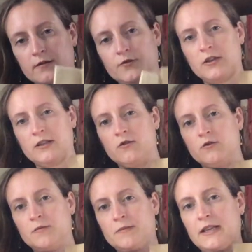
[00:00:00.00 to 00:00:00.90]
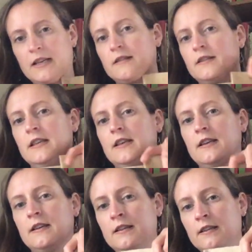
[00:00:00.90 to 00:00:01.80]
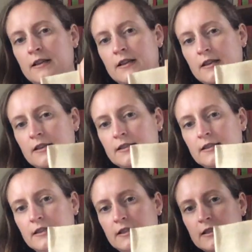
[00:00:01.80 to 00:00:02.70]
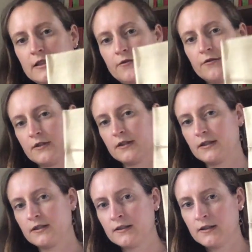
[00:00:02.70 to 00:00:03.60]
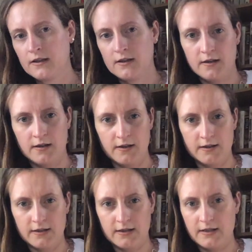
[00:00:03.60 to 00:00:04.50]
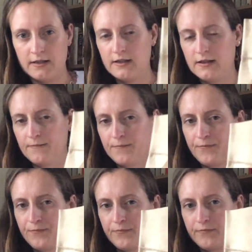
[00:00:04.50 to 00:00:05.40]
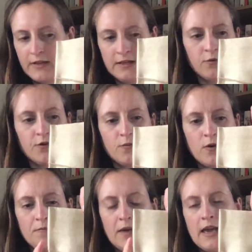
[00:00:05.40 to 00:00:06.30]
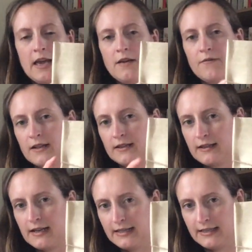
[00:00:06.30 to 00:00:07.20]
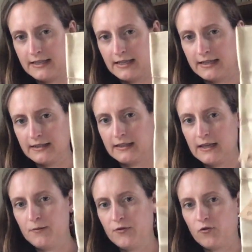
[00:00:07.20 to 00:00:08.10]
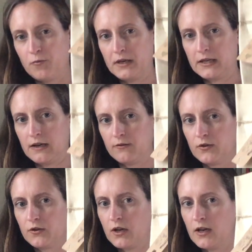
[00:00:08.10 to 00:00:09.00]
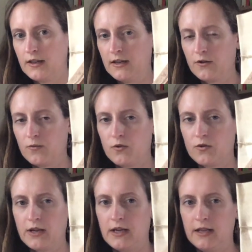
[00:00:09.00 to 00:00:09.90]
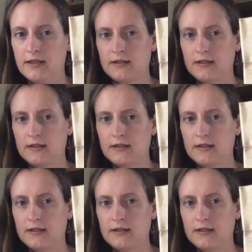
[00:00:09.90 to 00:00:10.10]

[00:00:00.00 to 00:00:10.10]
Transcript: trying to hold them together so you can see the difference. So this one that won't behave is light sand, keeps dropping down, look, and the other one is